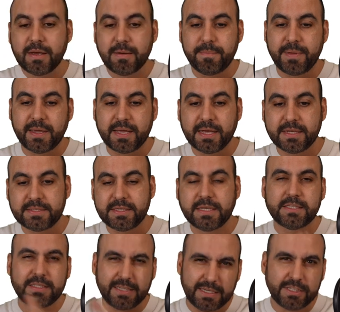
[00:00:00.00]
because
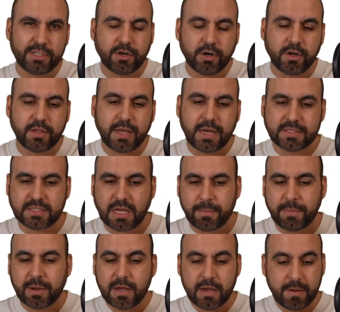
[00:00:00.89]
it's easier on
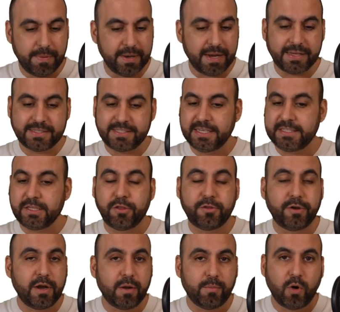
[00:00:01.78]
desktop. But
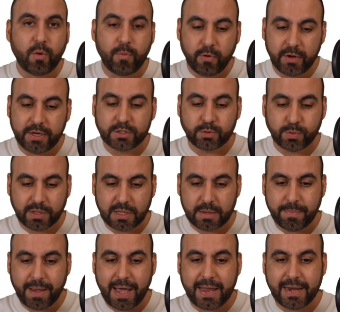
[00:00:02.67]
63 on mobile is
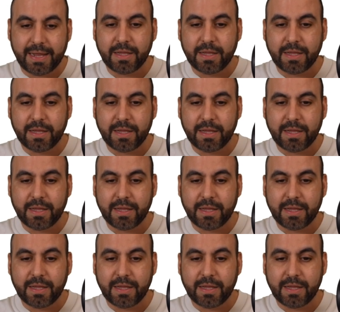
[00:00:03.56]
really bad.